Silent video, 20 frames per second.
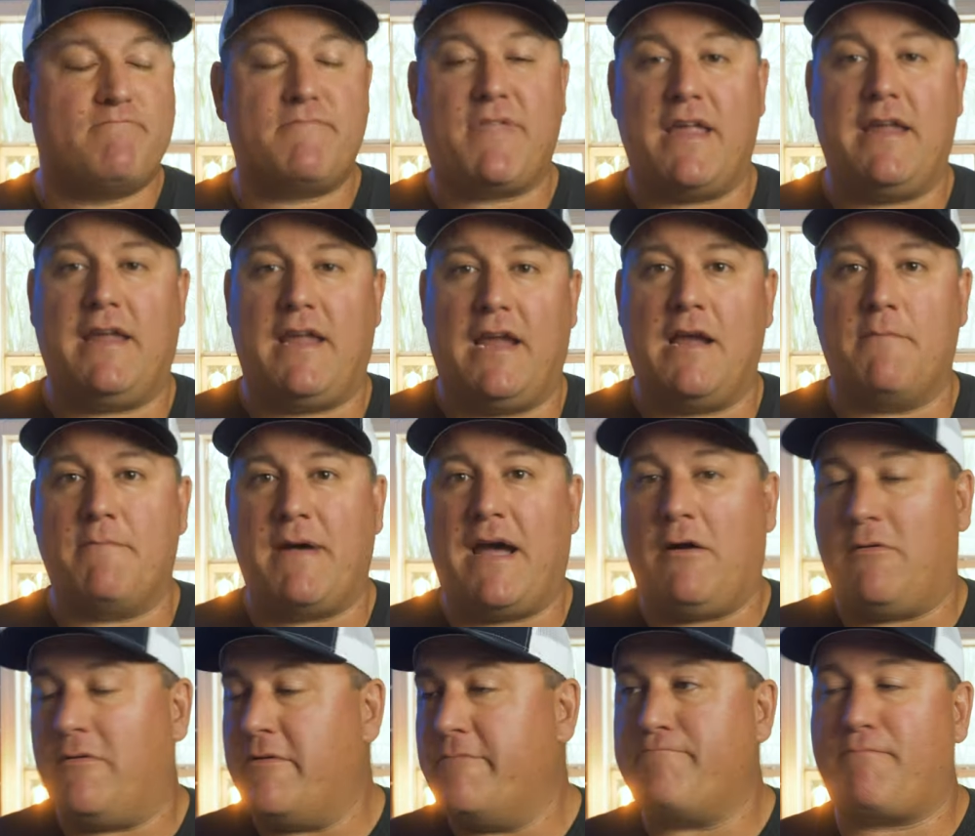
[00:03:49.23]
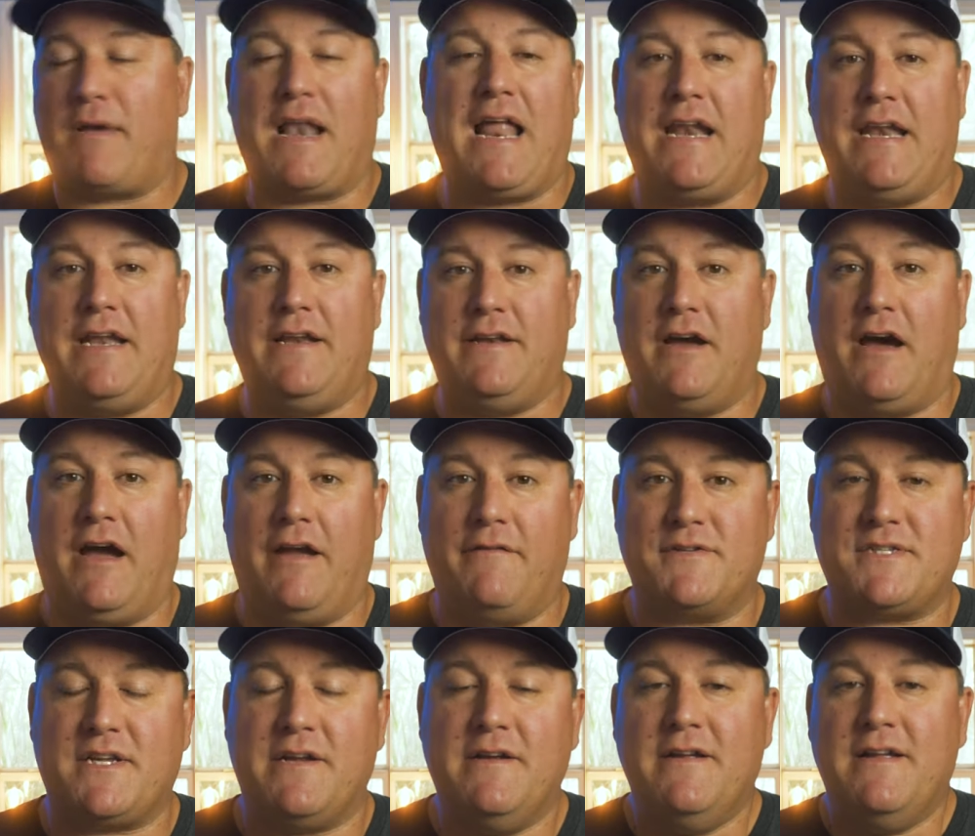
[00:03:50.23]
thinking about and planning
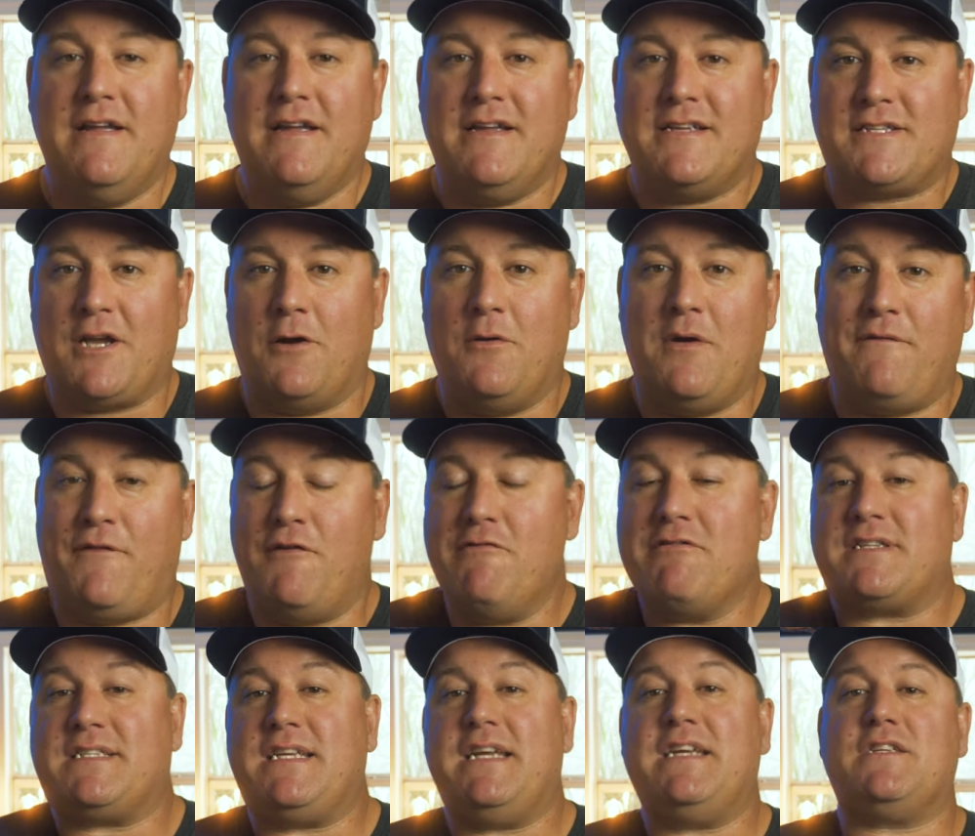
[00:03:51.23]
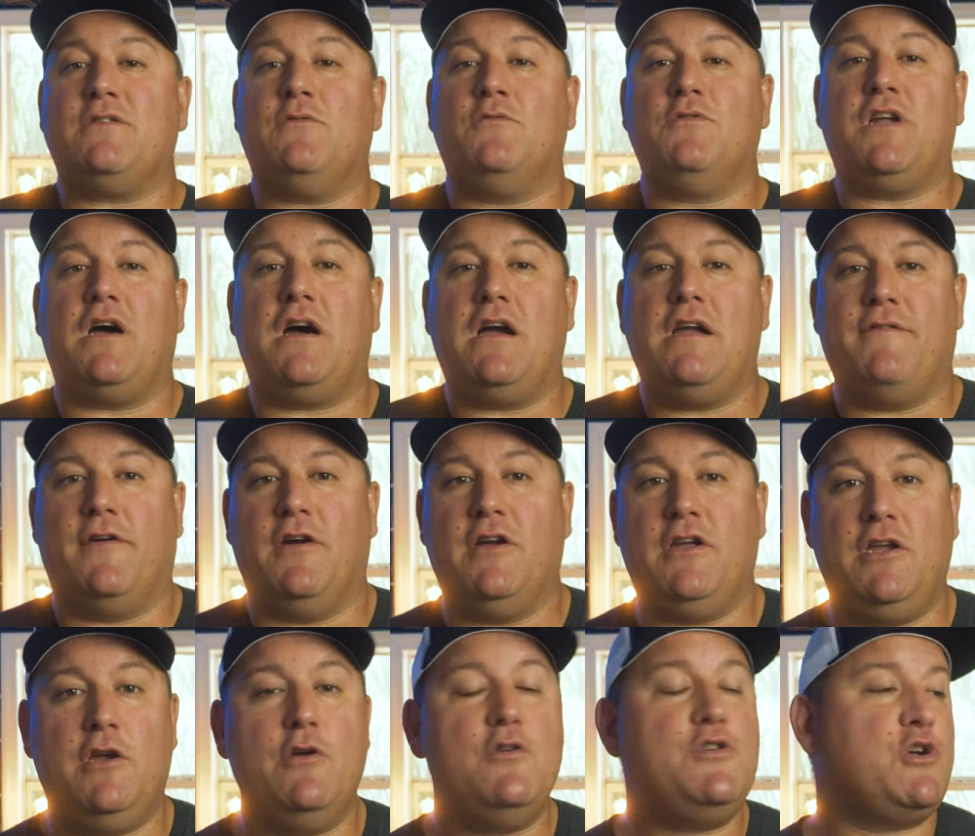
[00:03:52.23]
dives. So if you're a seasonal diver,
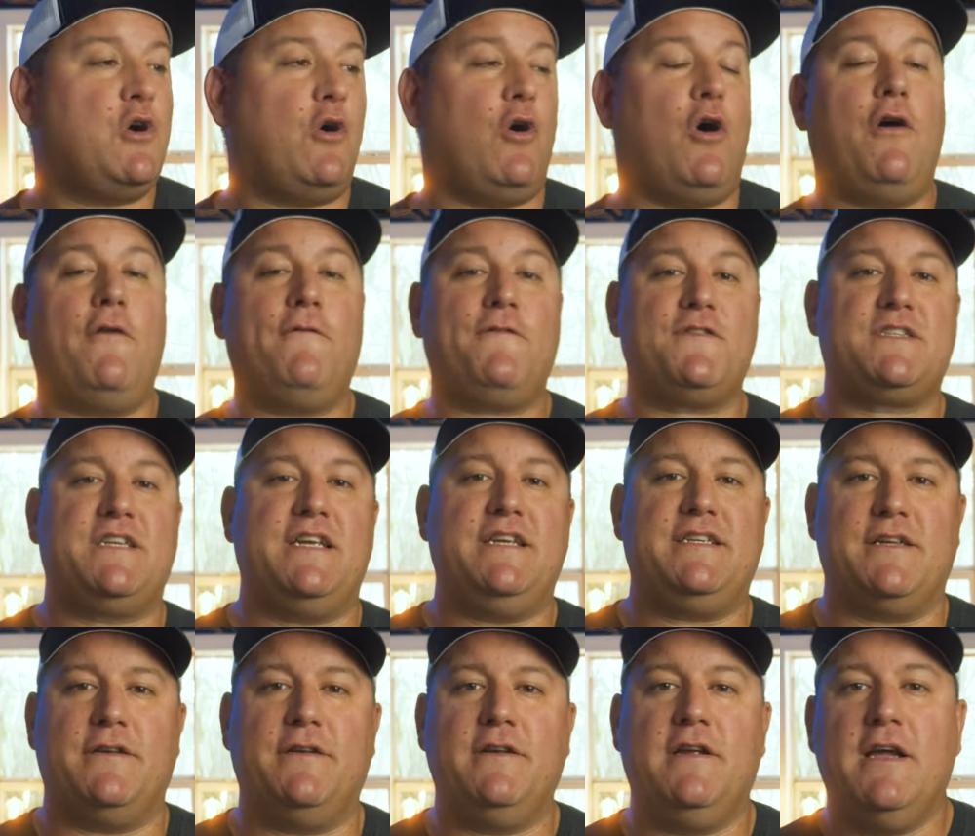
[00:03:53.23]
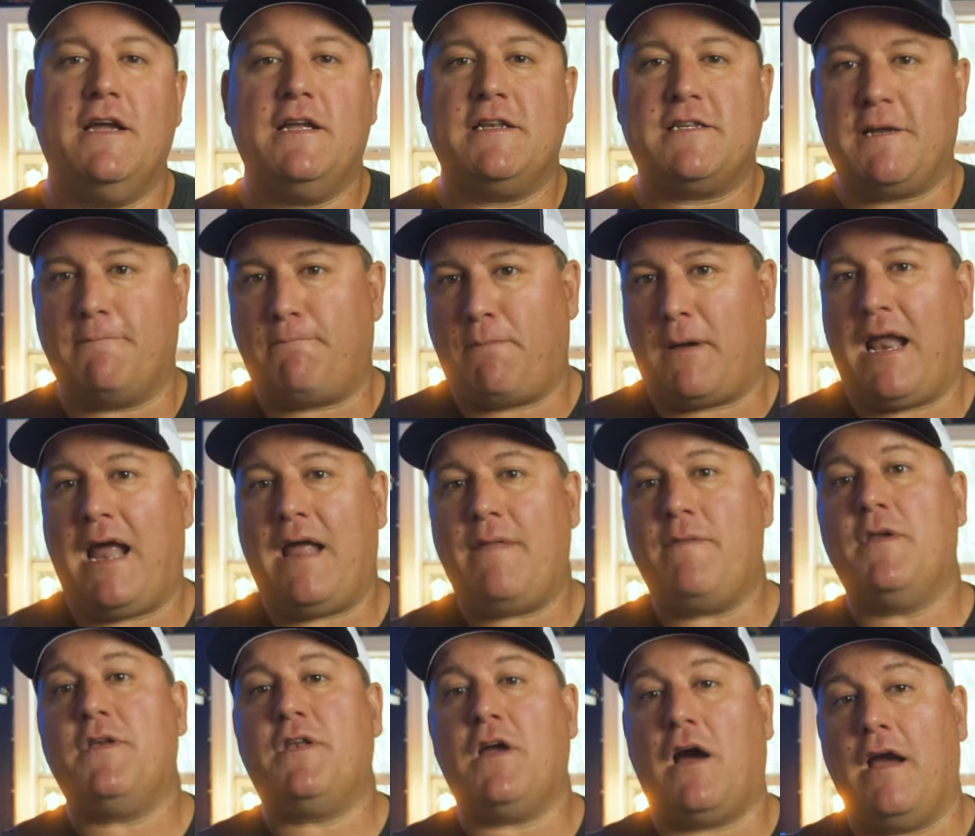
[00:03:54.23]
use your off season to plan
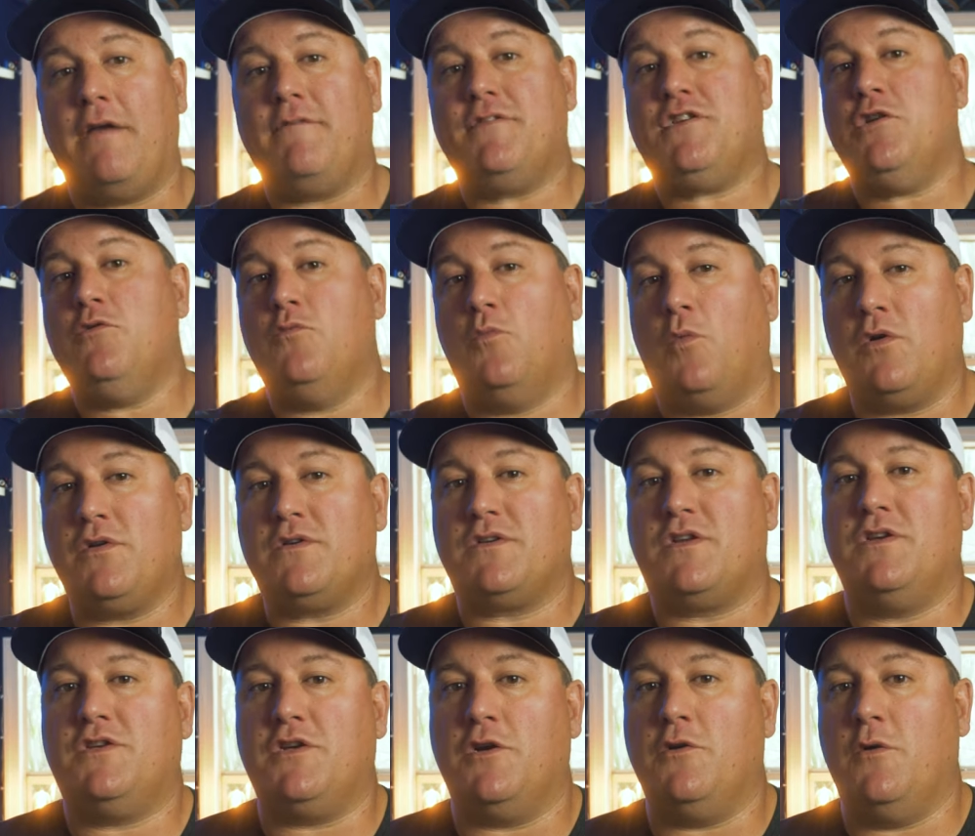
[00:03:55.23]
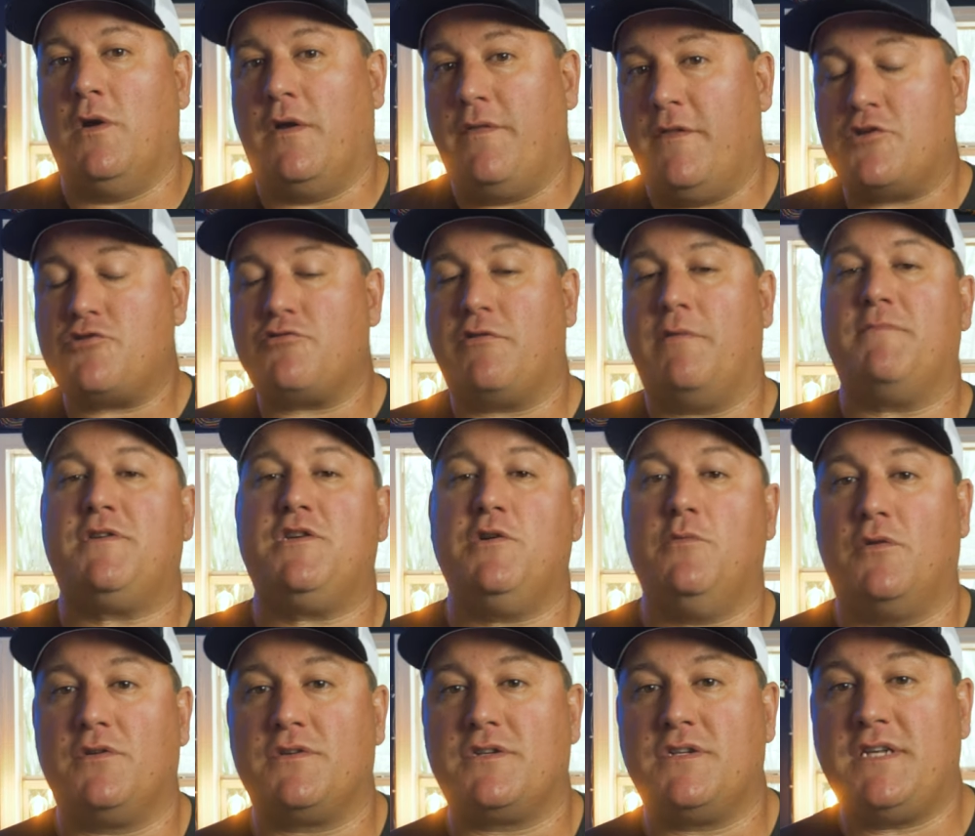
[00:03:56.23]
the dives you want to do and the trips you
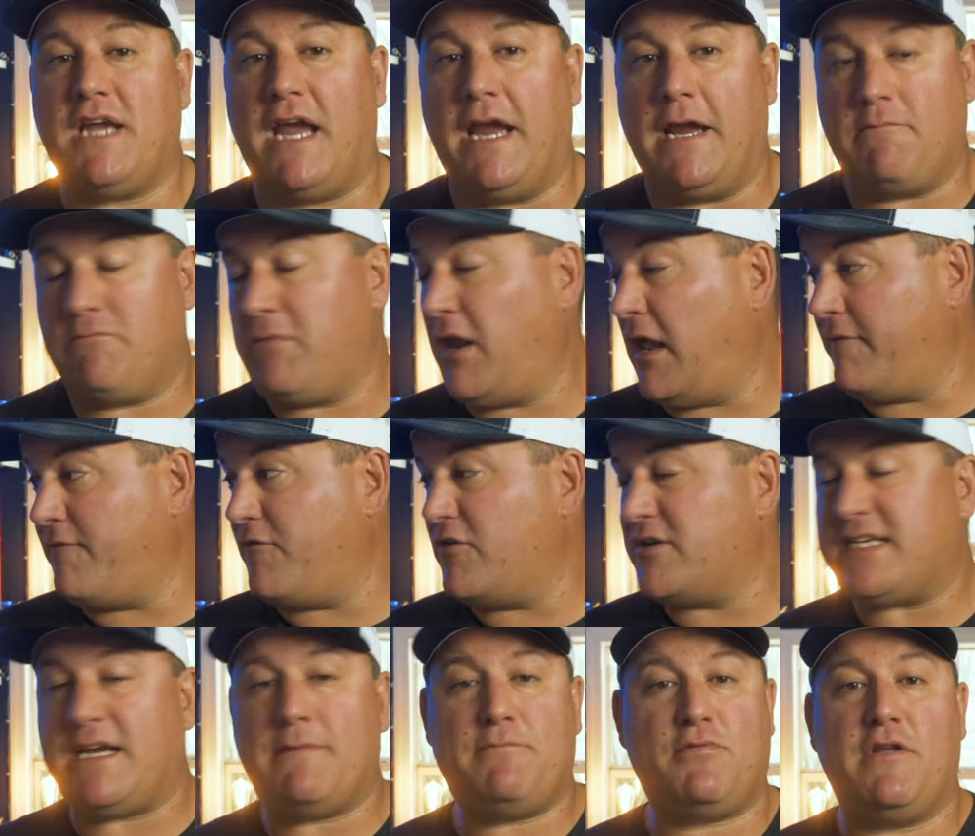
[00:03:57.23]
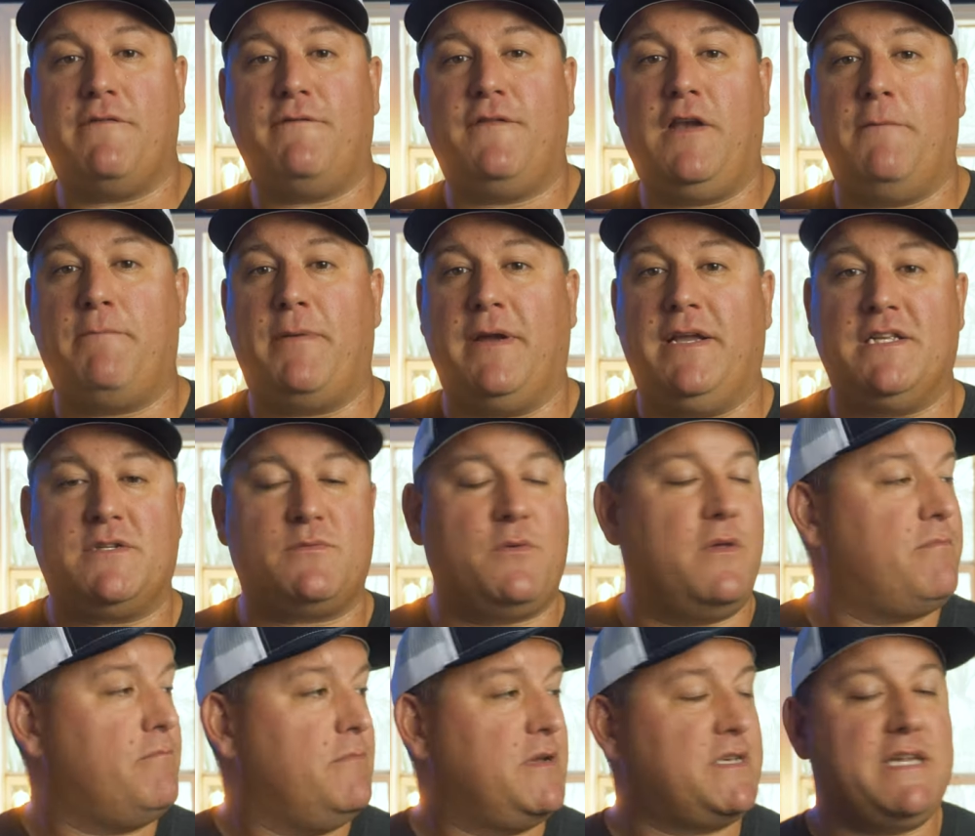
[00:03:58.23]
want to take. Like for example, the Philippines
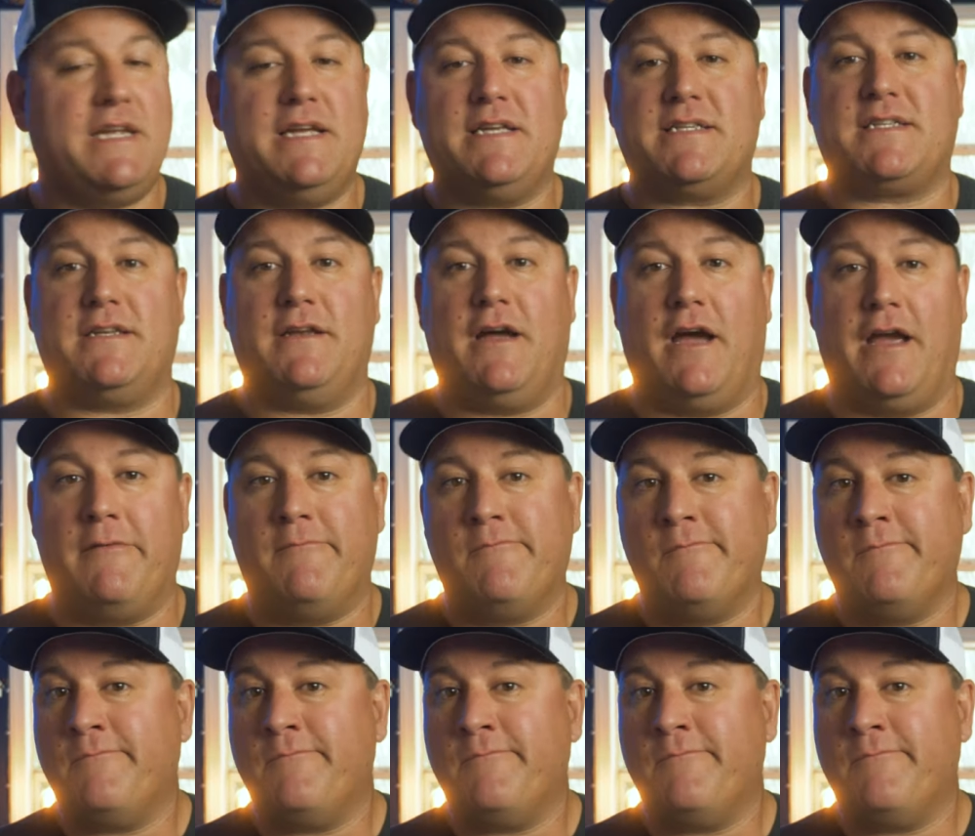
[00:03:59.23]
with Matthias and I.